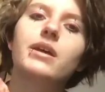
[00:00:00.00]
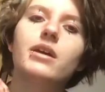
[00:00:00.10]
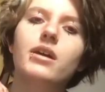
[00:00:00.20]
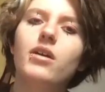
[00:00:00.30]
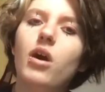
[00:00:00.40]

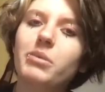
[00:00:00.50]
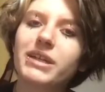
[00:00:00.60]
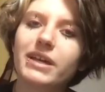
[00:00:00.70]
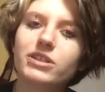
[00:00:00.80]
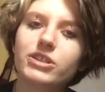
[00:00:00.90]

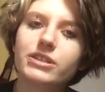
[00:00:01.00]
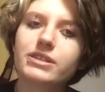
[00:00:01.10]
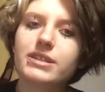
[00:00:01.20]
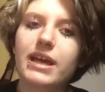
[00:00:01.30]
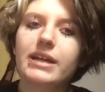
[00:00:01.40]

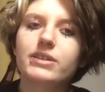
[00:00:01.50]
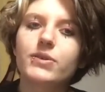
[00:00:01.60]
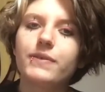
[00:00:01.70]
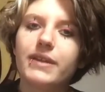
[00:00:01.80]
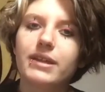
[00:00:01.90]
accommodations, any sort
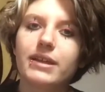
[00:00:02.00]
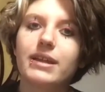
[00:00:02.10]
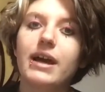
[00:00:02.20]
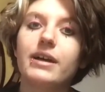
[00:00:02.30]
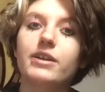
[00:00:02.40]
of thing like
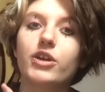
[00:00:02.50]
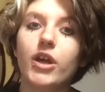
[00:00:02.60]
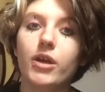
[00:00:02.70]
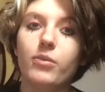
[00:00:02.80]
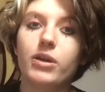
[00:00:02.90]
that, you're
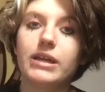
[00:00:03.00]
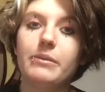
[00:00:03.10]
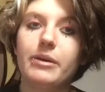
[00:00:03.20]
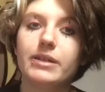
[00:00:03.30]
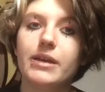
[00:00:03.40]
gonna want to
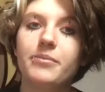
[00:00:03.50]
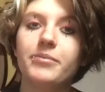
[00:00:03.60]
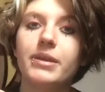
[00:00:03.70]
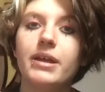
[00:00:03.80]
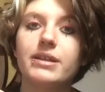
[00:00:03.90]
email Tim,
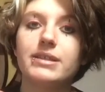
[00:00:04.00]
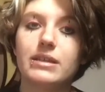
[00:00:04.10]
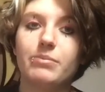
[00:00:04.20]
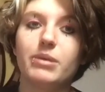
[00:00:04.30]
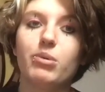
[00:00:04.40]
set
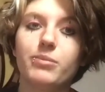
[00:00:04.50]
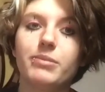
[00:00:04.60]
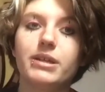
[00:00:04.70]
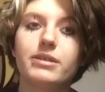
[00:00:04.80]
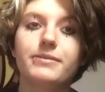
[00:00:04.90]
up an
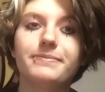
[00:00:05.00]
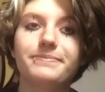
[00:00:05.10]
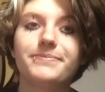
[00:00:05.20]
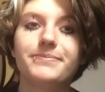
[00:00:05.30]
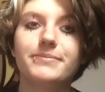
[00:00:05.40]
appointment.
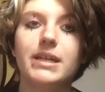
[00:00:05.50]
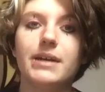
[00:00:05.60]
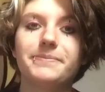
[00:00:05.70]
Yeah.